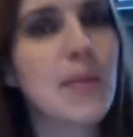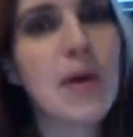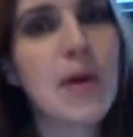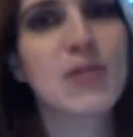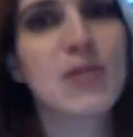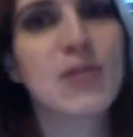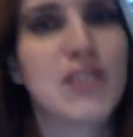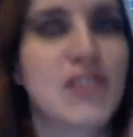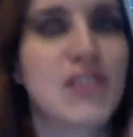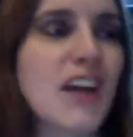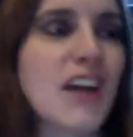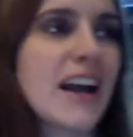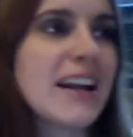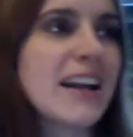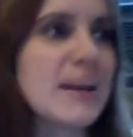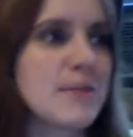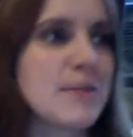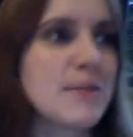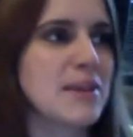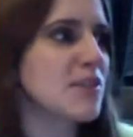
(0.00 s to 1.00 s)
about
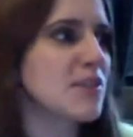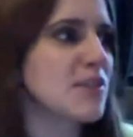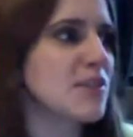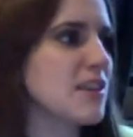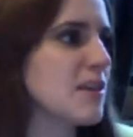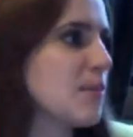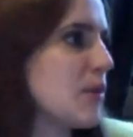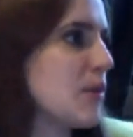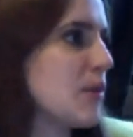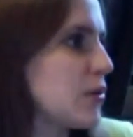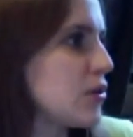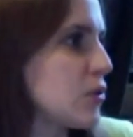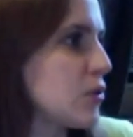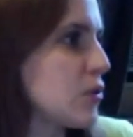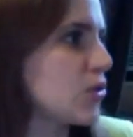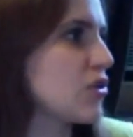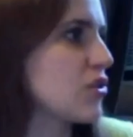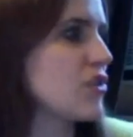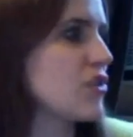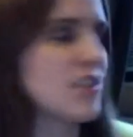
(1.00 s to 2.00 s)
society, it makes me think about
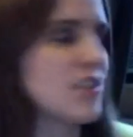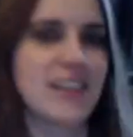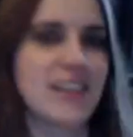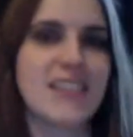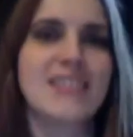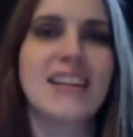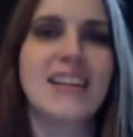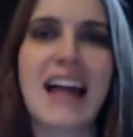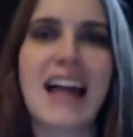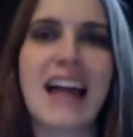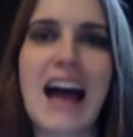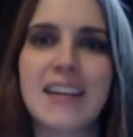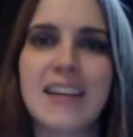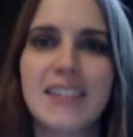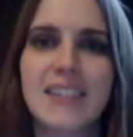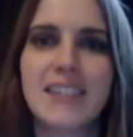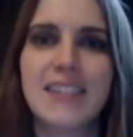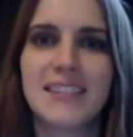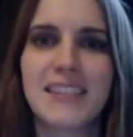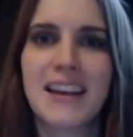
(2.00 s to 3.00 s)
social studies
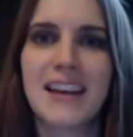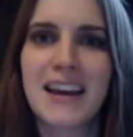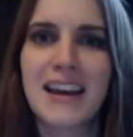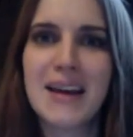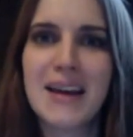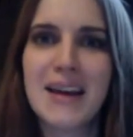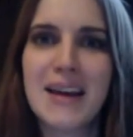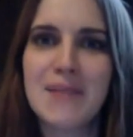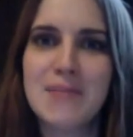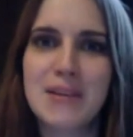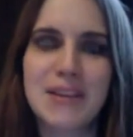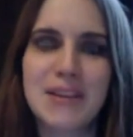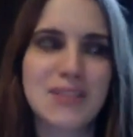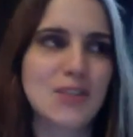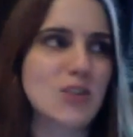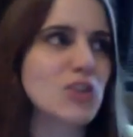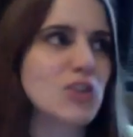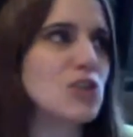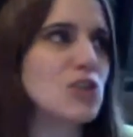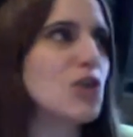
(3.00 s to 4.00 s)
class because
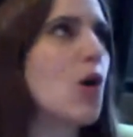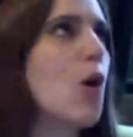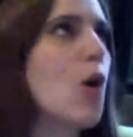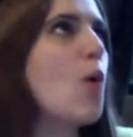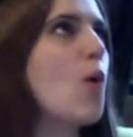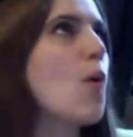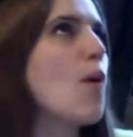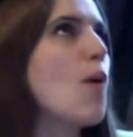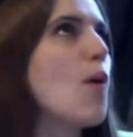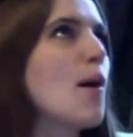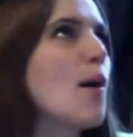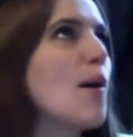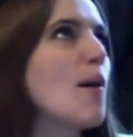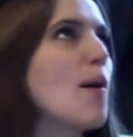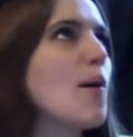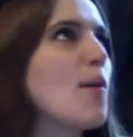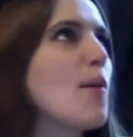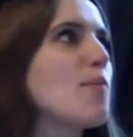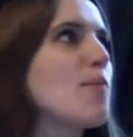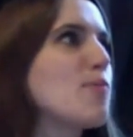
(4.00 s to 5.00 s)
they're so
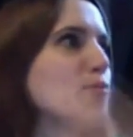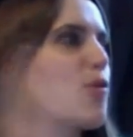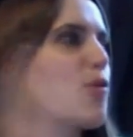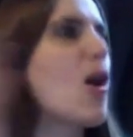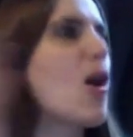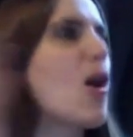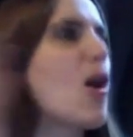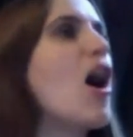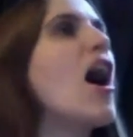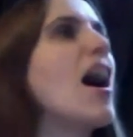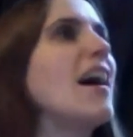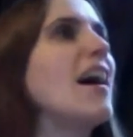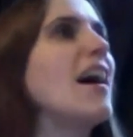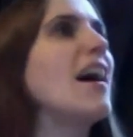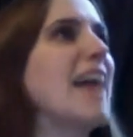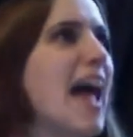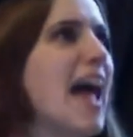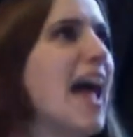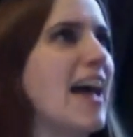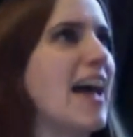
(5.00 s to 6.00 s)

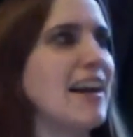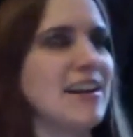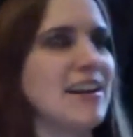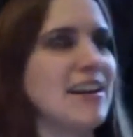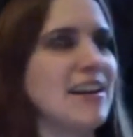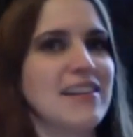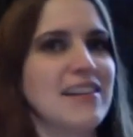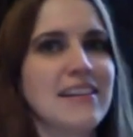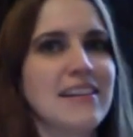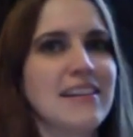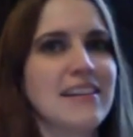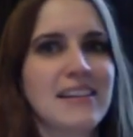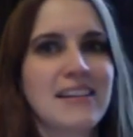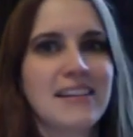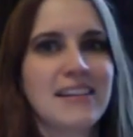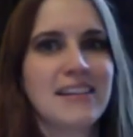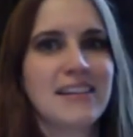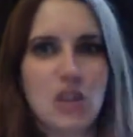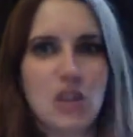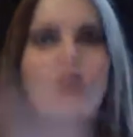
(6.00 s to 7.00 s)
broad and
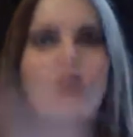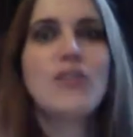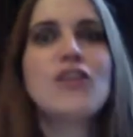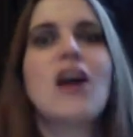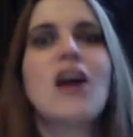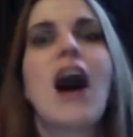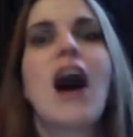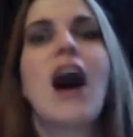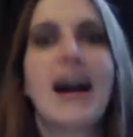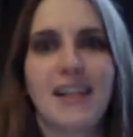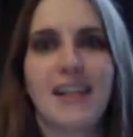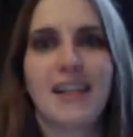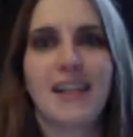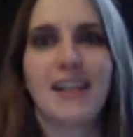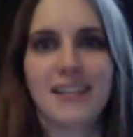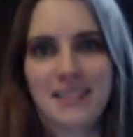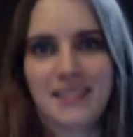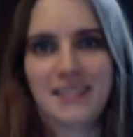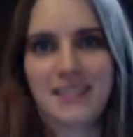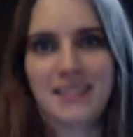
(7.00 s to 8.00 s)

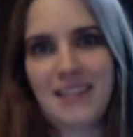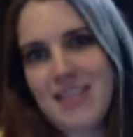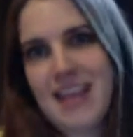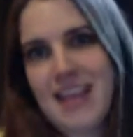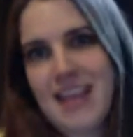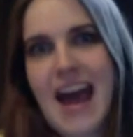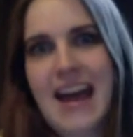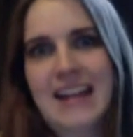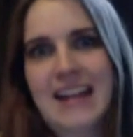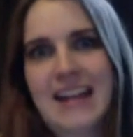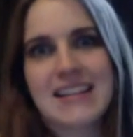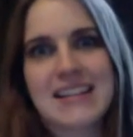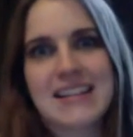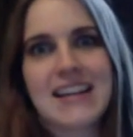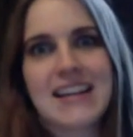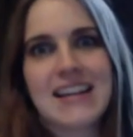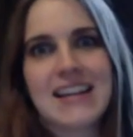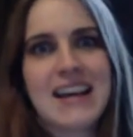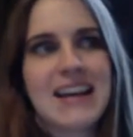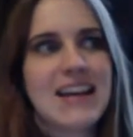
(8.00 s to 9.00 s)
juvenile that
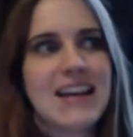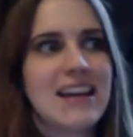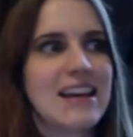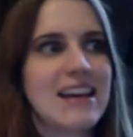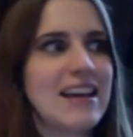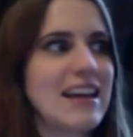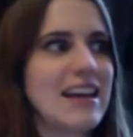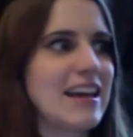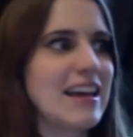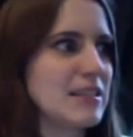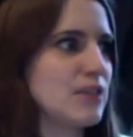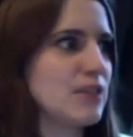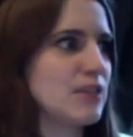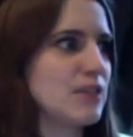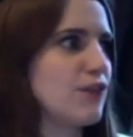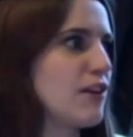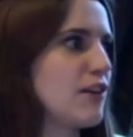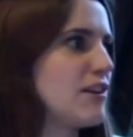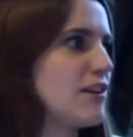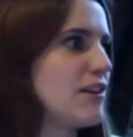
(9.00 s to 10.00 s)
it's
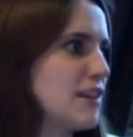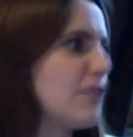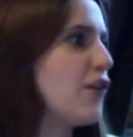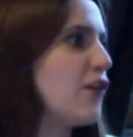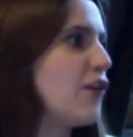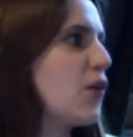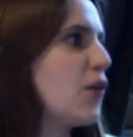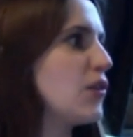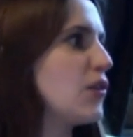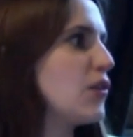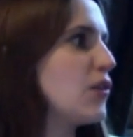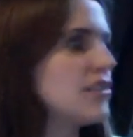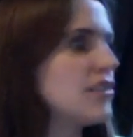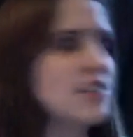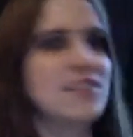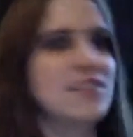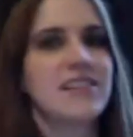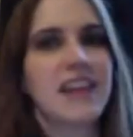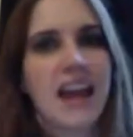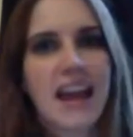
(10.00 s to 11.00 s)
very difficult to
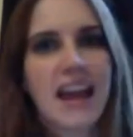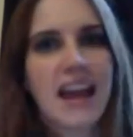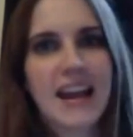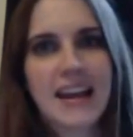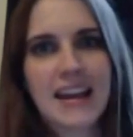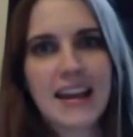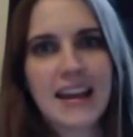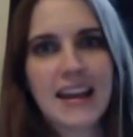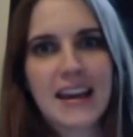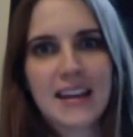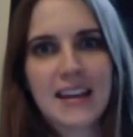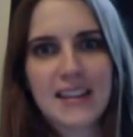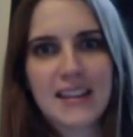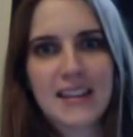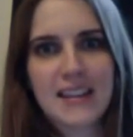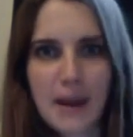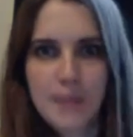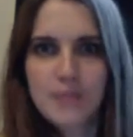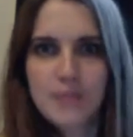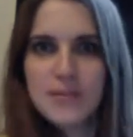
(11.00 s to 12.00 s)
take
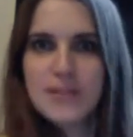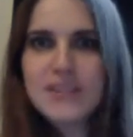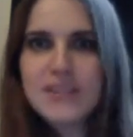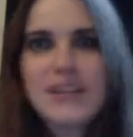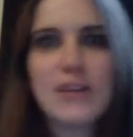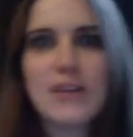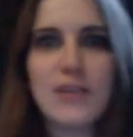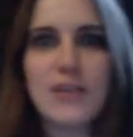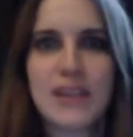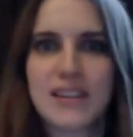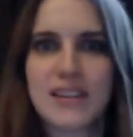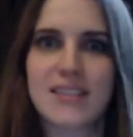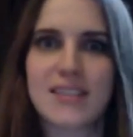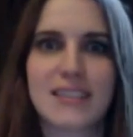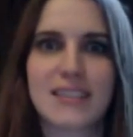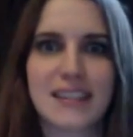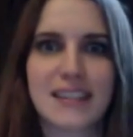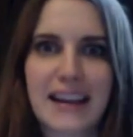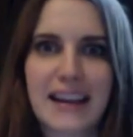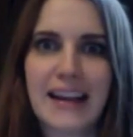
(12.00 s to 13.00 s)
them
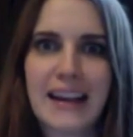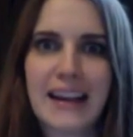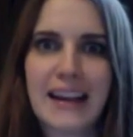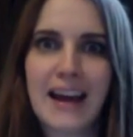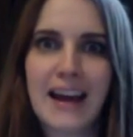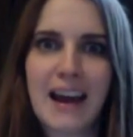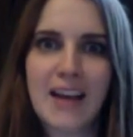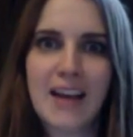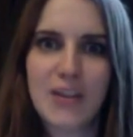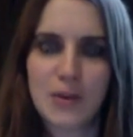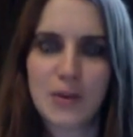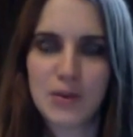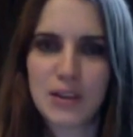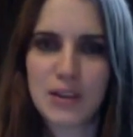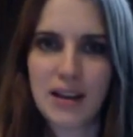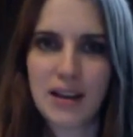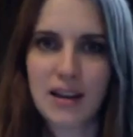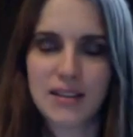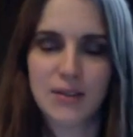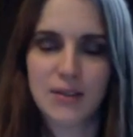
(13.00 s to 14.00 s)
seriously, those
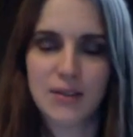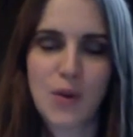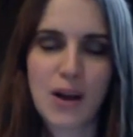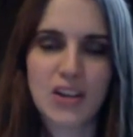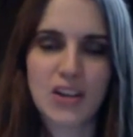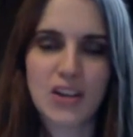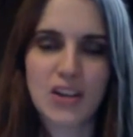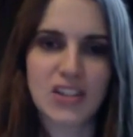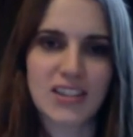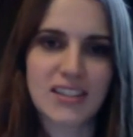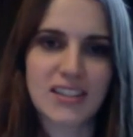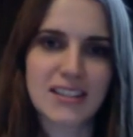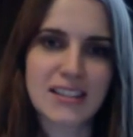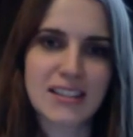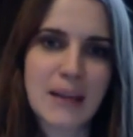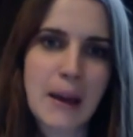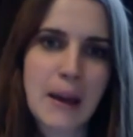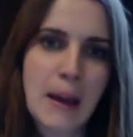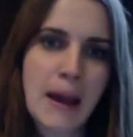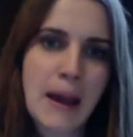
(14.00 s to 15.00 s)
kinds of questions.